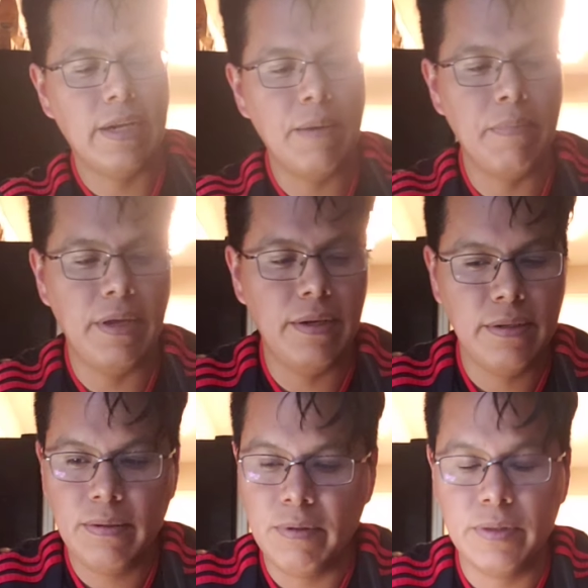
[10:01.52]
that I made,
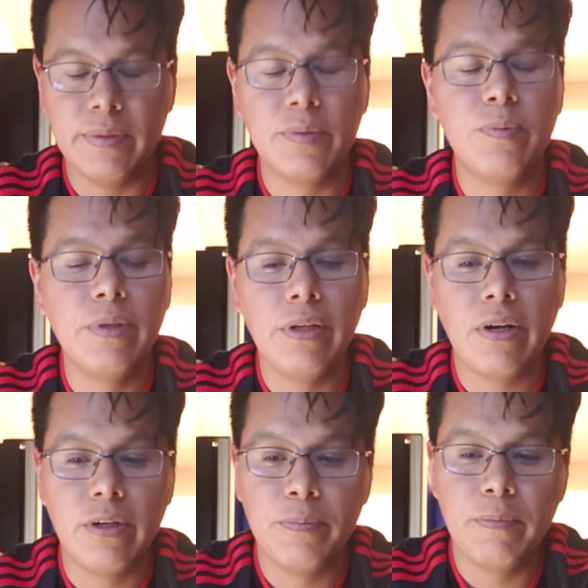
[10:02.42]
which was really
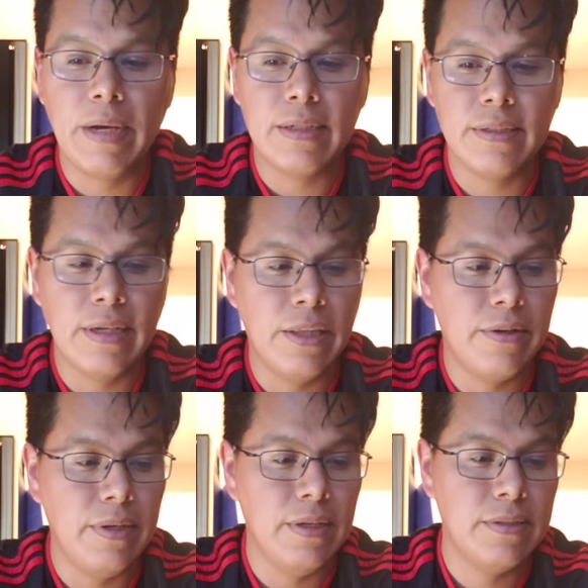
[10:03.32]
hard to put back together,
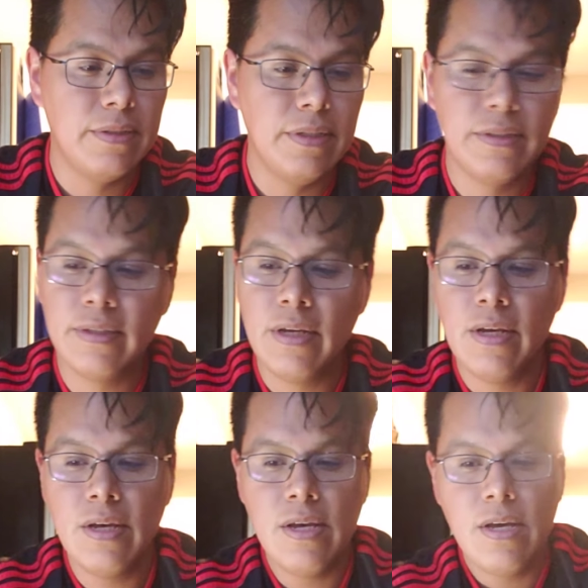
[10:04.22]
is this.
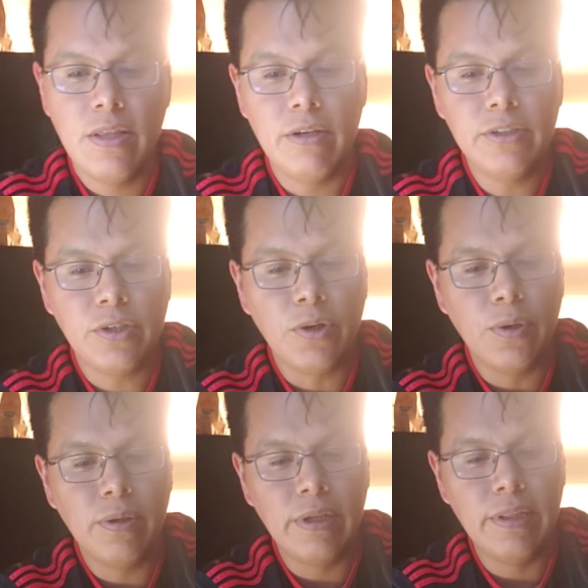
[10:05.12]
There's a
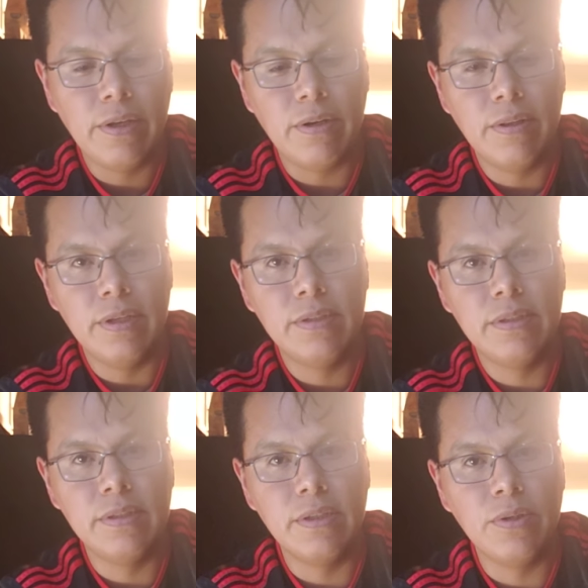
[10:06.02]
coil in there. This
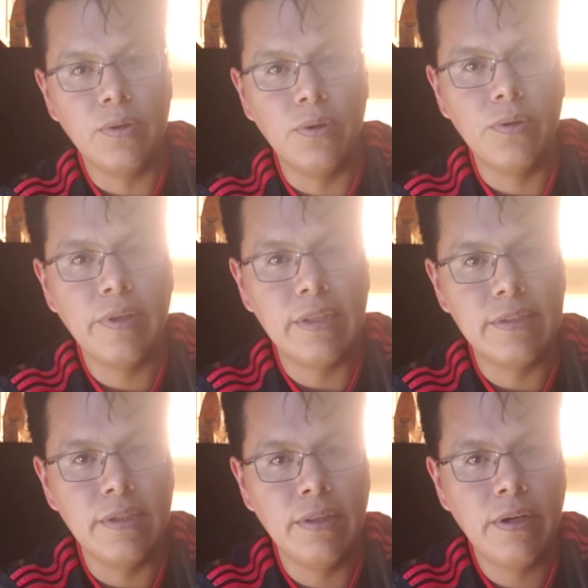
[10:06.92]
is the coil
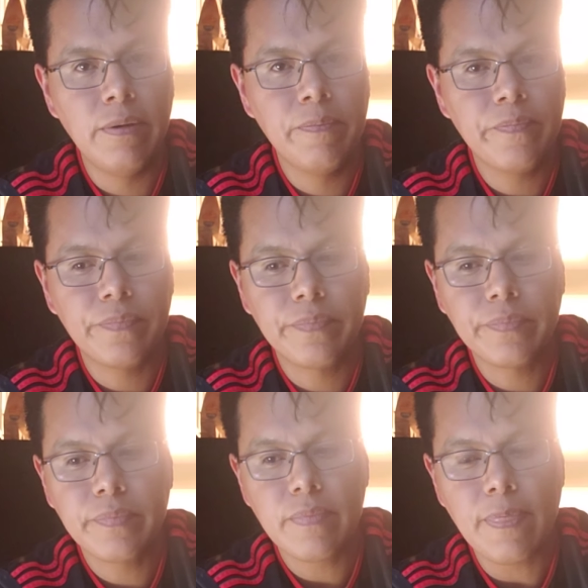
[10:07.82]
that's in there,
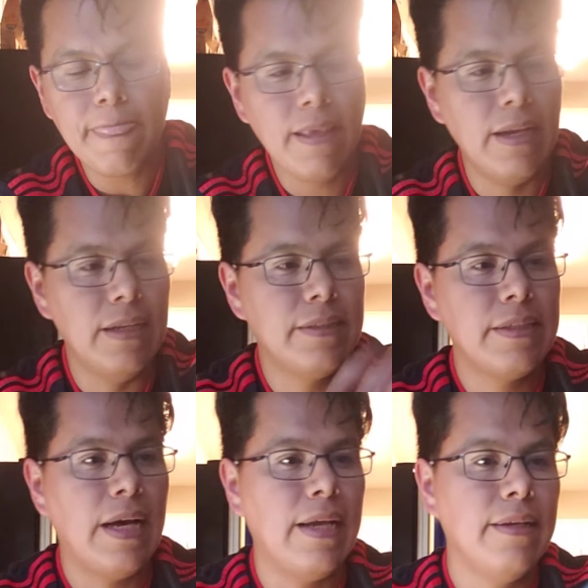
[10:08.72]
and it
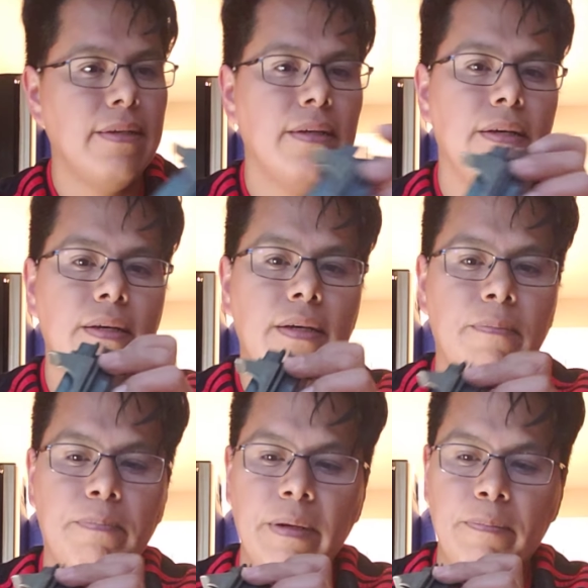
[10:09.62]

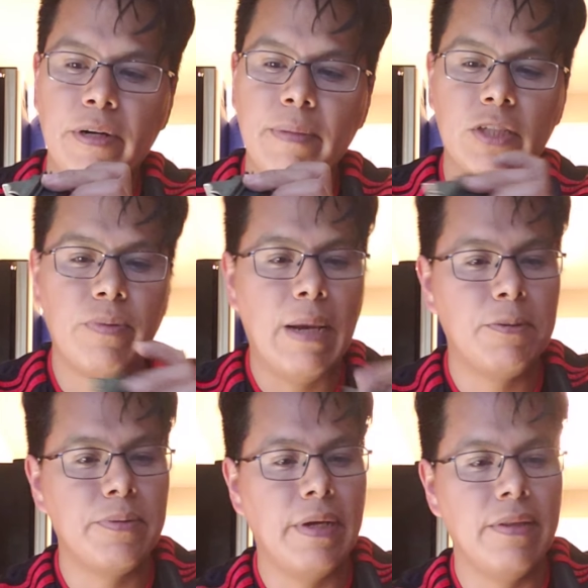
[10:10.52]
pretty much
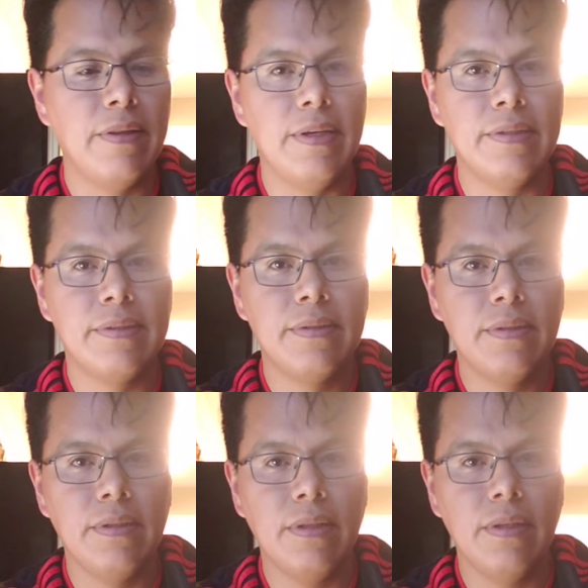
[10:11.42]
wraps around this,
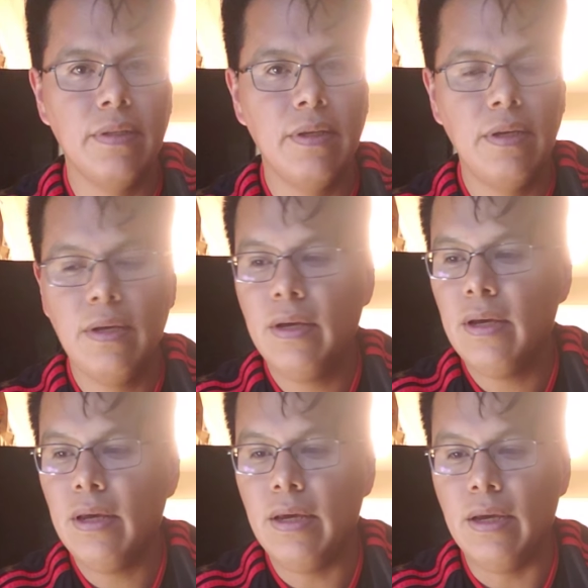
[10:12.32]

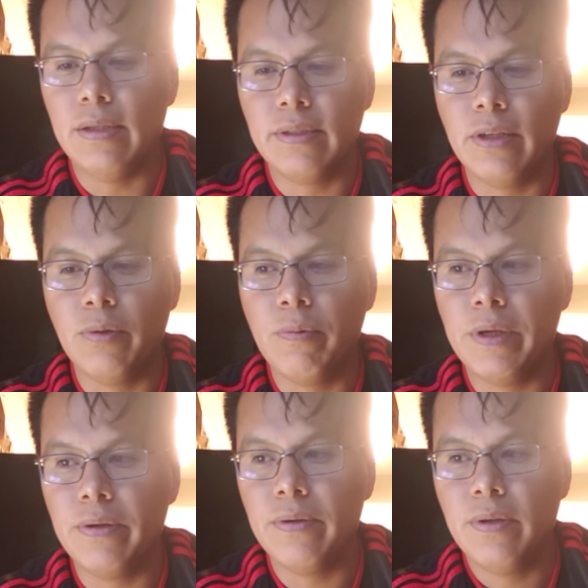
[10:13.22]
and it's a little
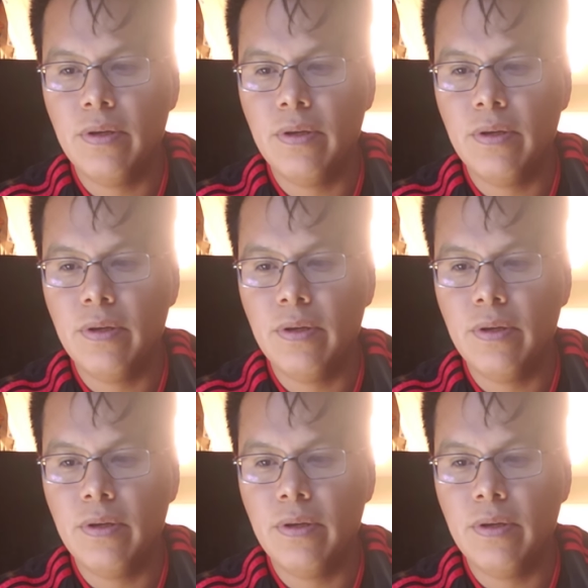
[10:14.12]
wheel.